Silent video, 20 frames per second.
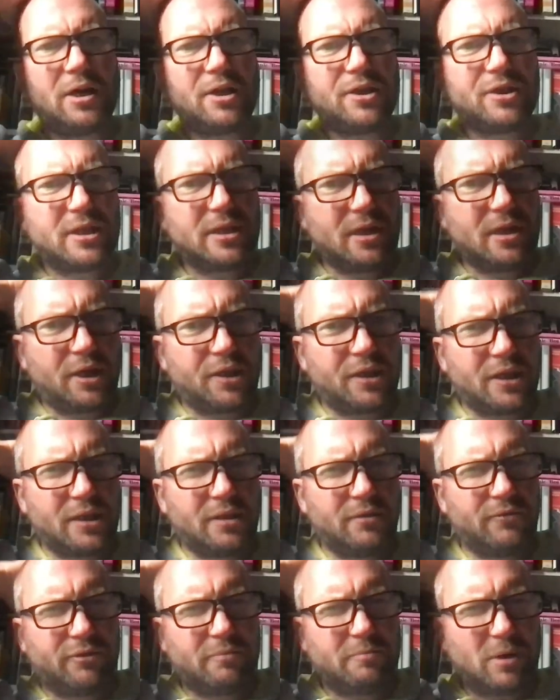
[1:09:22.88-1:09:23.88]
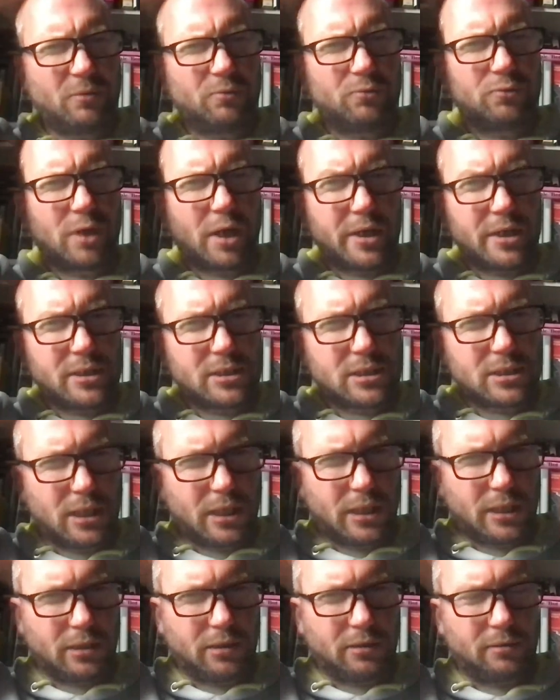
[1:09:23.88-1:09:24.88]
I think from a
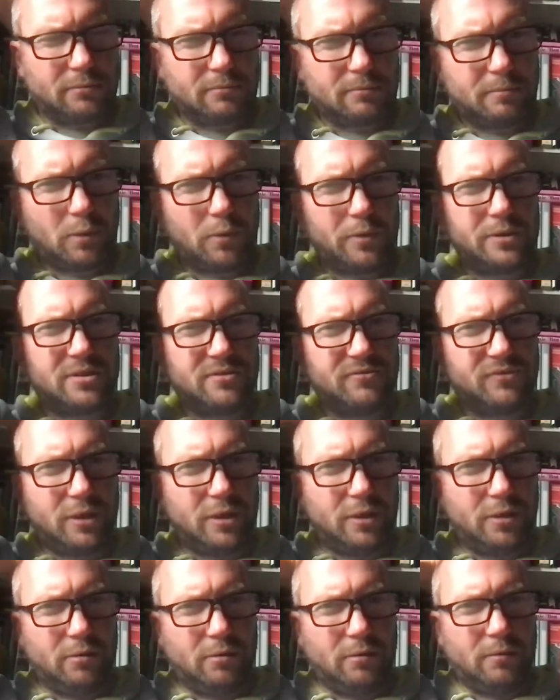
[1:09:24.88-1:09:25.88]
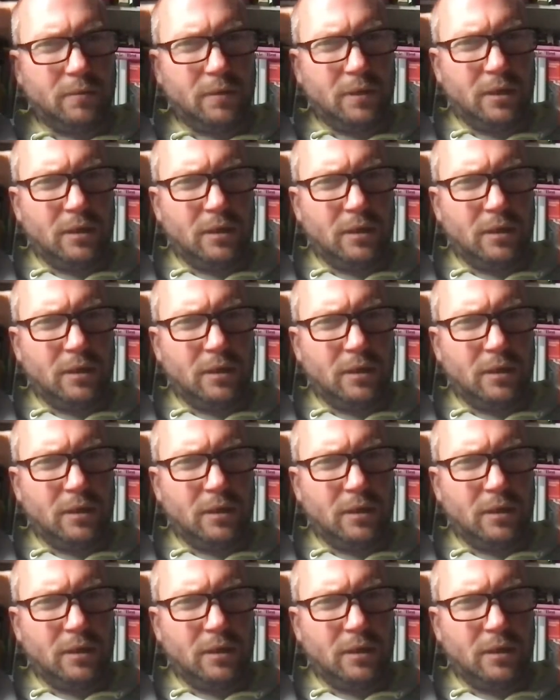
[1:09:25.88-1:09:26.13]
writing point of view,